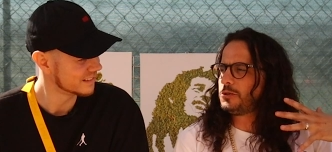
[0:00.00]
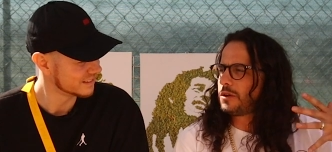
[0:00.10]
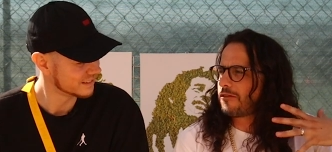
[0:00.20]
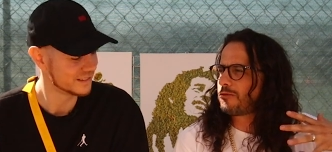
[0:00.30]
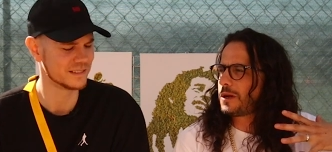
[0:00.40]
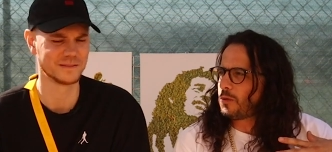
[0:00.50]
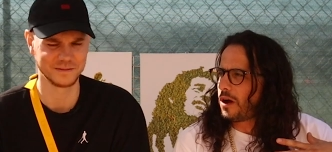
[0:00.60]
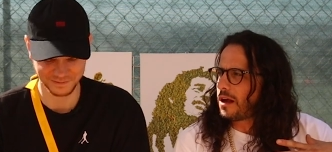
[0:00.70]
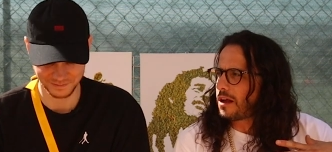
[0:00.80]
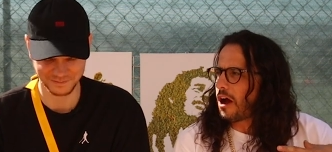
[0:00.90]
Speaker 1: do whatever we
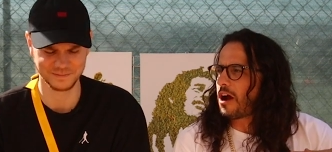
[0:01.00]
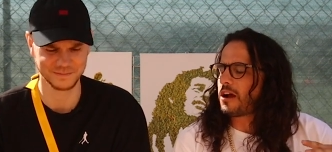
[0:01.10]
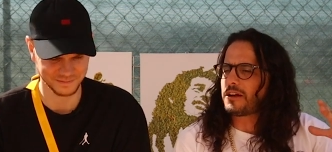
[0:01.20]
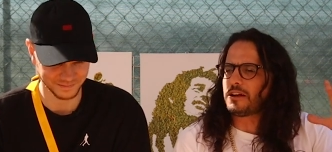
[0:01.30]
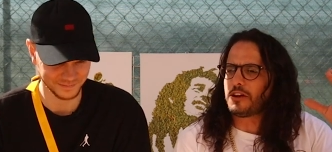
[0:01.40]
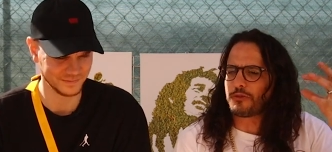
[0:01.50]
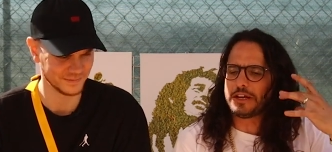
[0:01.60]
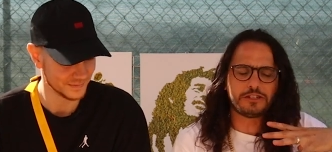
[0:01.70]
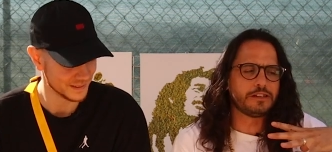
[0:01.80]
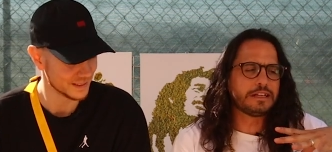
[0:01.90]
want. Our
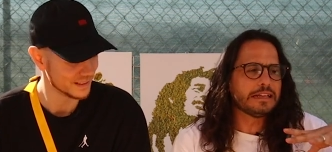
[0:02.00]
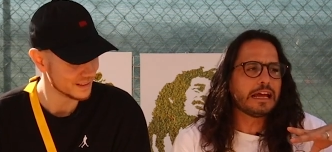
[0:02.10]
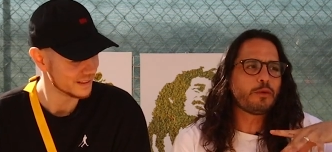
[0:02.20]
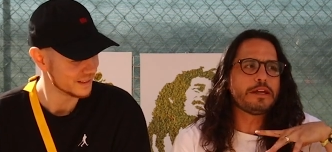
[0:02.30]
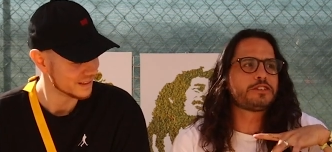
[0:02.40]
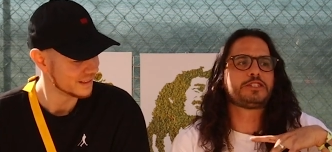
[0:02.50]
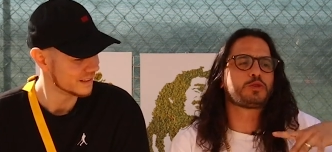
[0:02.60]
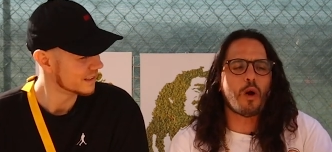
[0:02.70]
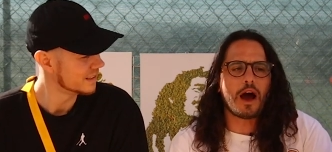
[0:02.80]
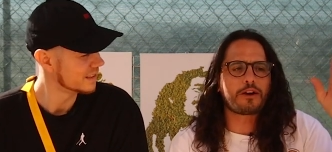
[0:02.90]
originally, like we used to
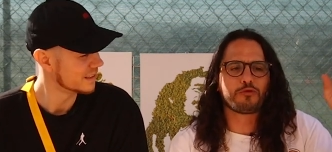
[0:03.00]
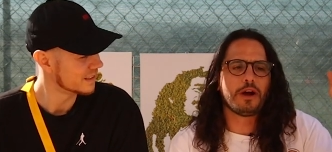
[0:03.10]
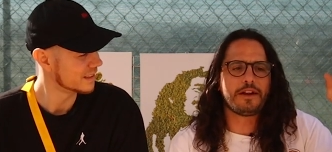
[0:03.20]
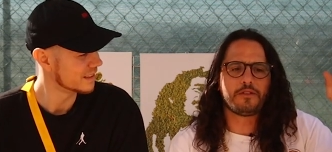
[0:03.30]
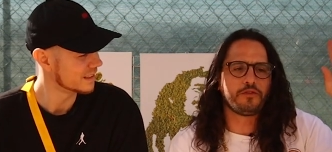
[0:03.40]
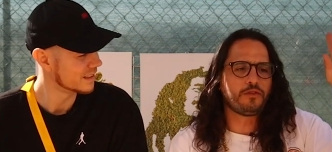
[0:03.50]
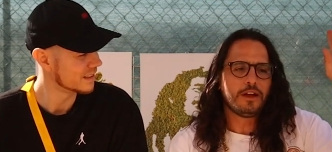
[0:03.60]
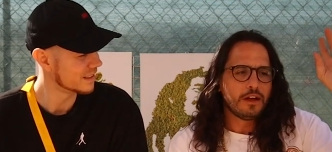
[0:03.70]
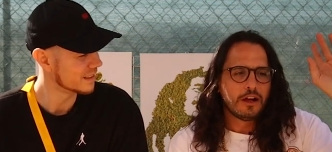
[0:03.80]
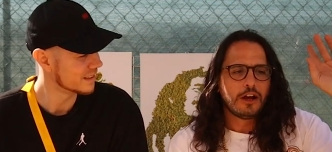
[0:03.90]
just walk, run,
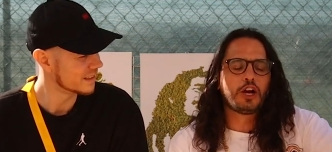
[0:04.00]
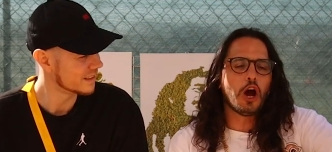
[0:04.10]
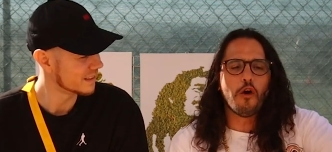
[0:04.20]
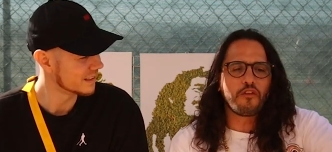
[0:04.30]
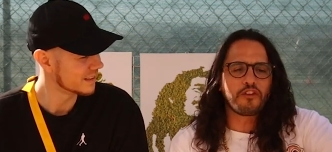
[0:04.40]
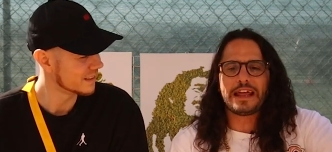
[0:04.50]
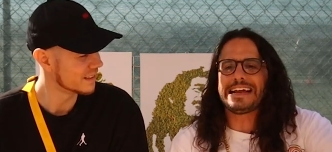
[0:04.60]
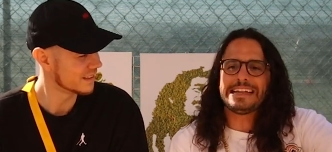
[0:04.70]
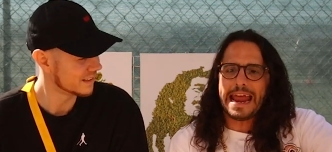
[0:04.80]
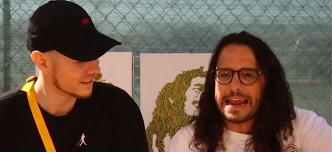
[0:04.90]
go for
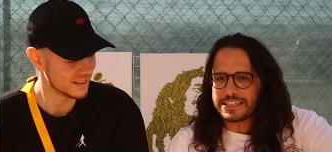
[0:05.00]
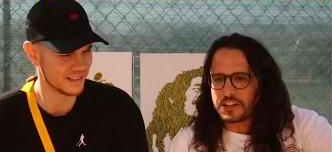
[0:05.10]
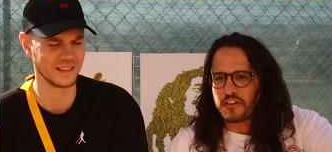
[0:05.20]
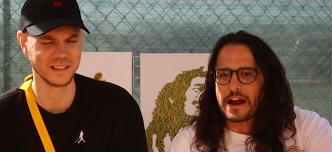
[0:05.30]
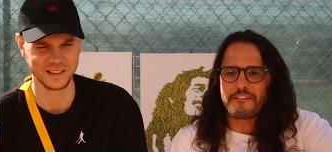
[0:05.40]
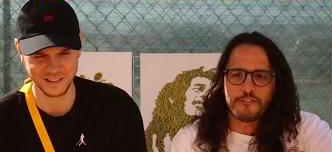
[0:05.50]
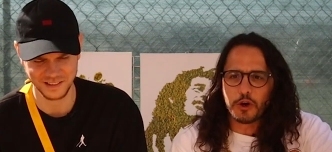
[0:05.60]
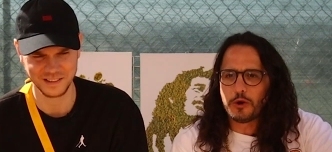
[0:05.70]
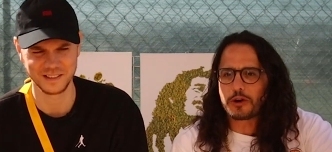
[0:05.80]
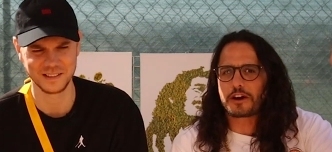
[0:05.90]
like days to find
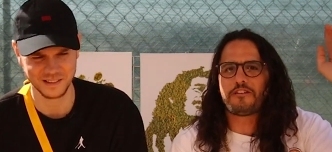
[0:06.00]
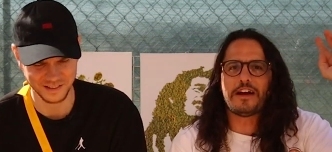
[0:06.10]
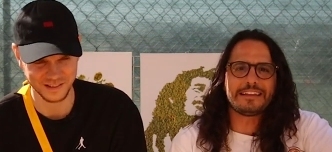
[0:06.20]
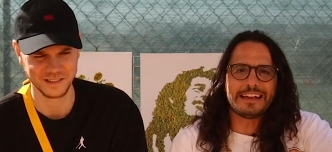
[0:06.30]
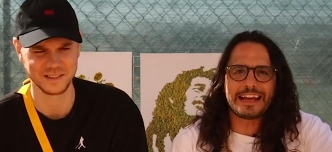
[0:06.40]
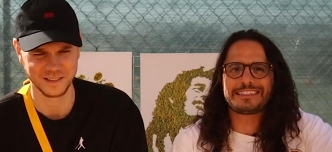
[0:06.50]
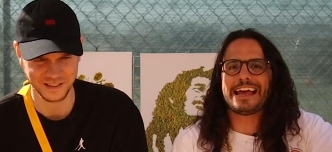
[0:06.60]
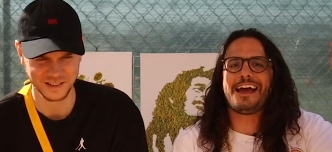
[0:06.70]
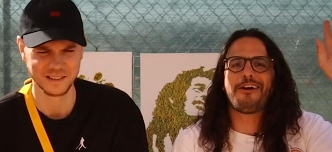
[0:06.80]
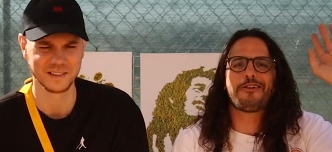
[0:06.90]
food or to find the next
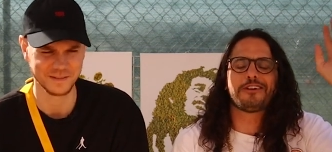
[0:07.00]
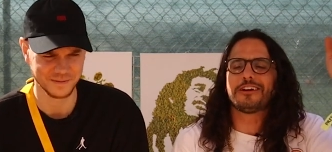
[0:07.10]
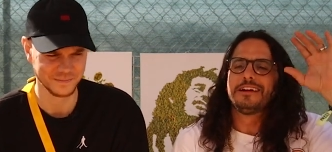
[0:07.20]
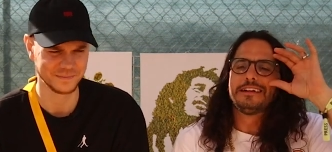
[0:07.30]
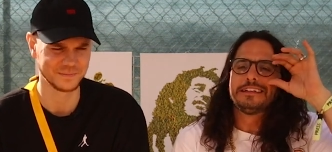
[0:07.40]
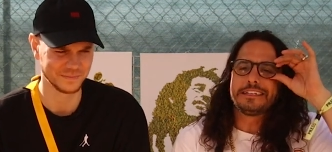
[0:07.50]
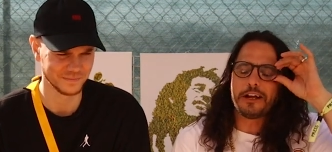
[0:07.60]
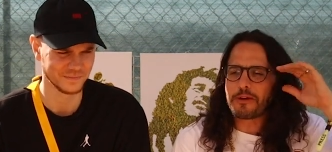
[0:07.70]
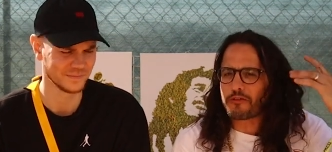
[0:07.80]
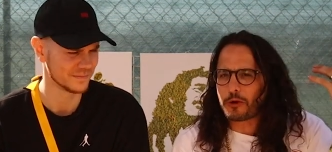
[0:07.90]
town or you
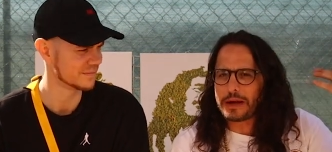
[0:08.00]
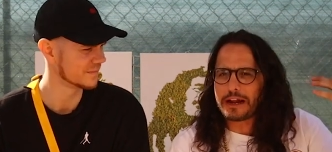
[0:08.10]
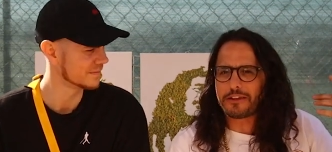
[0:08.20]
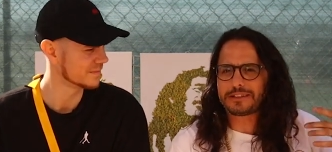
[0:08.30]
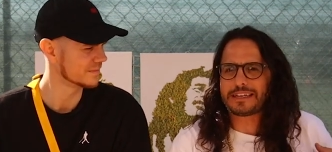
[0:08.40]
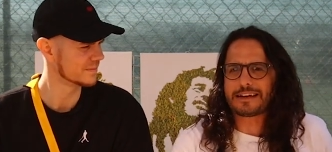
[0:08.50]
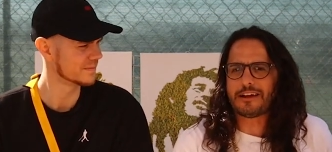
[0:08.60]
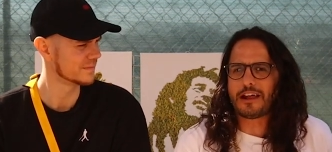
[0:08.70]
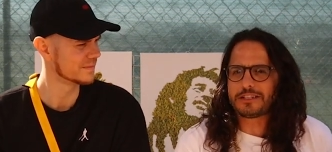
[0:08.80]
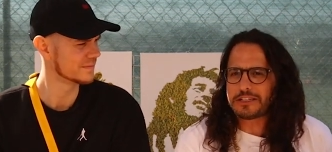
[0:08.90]
know, before we had all this
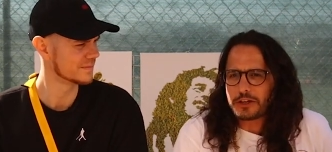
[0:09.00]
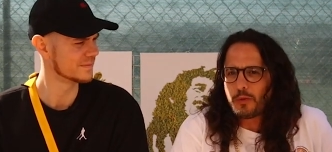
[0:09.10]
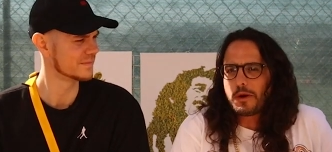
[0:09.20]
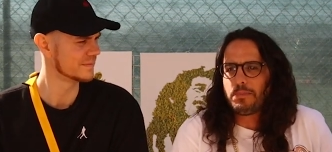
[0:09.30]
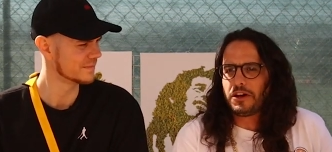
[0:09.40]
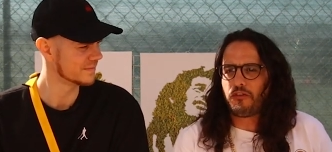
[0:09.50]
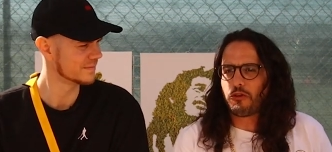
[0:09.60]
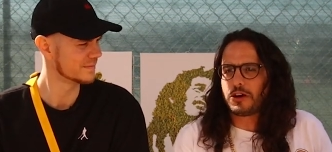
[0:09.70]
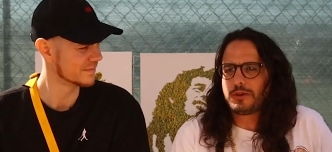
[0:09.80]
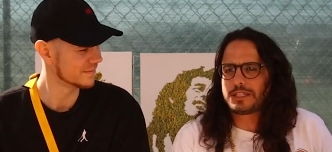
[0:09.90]
technology. So we're built
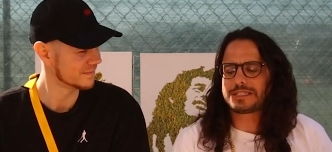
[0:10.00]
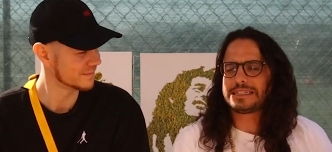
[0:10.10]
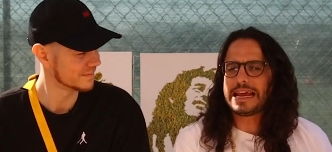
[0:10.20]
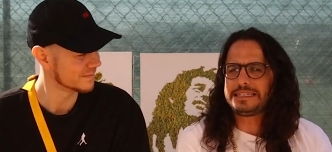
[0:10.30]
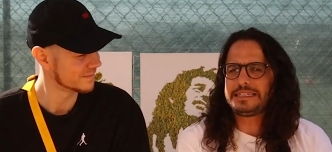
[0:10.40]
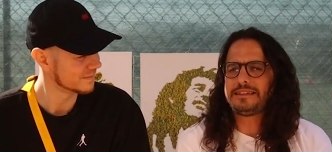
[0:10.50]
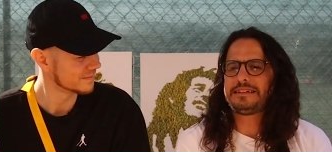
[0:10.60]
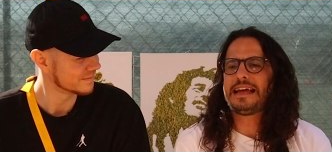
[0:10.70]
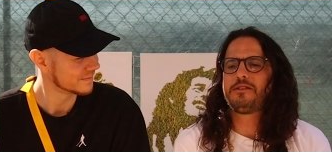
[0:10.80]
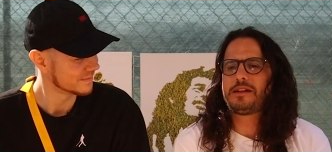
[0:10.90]
for it. We're just lazy
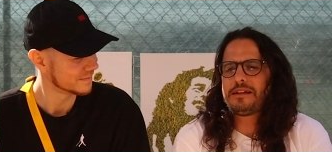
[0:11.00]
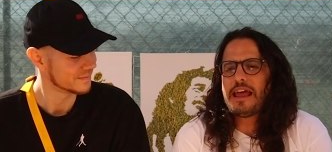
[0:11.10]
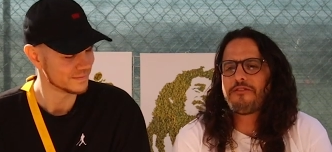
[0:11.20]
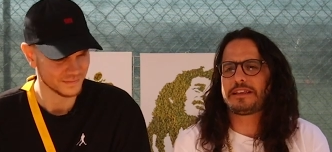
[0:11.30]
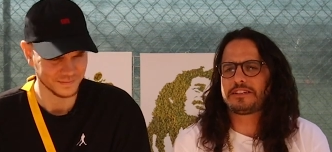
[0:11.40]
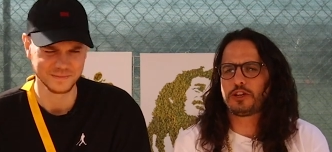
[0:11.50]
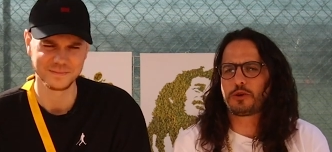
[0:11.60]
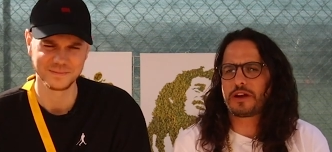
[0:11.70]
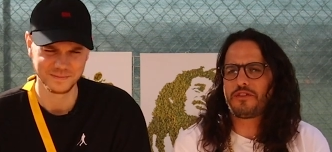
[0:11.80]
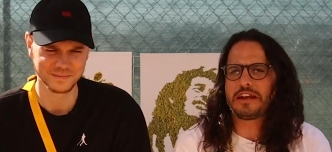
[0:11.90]
now, and everything's
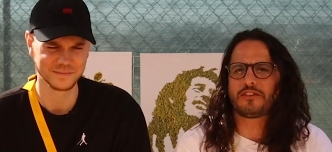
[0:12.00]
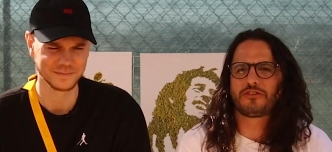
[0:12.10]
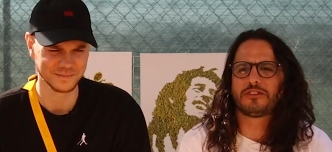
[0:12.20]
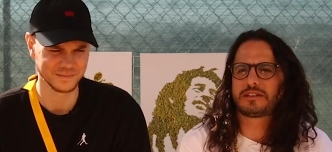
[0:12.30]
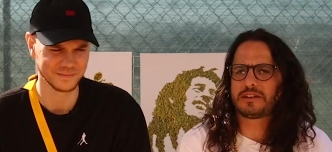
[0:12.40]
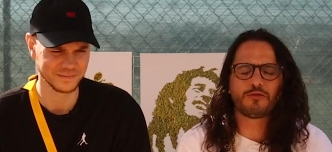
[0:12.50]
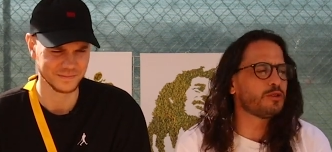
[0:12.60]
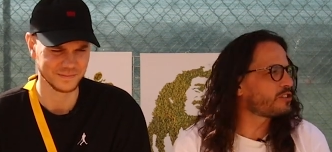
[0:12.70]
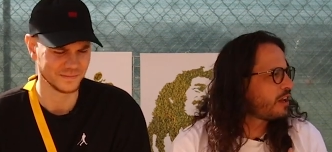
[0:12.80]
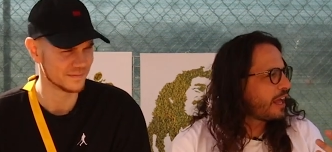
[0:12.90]
so convenient for us.
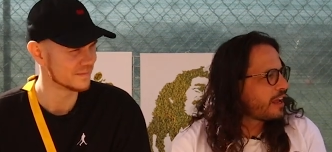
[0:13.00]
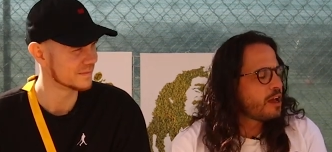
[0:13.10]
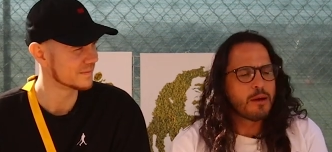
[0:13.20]
Everyone's on like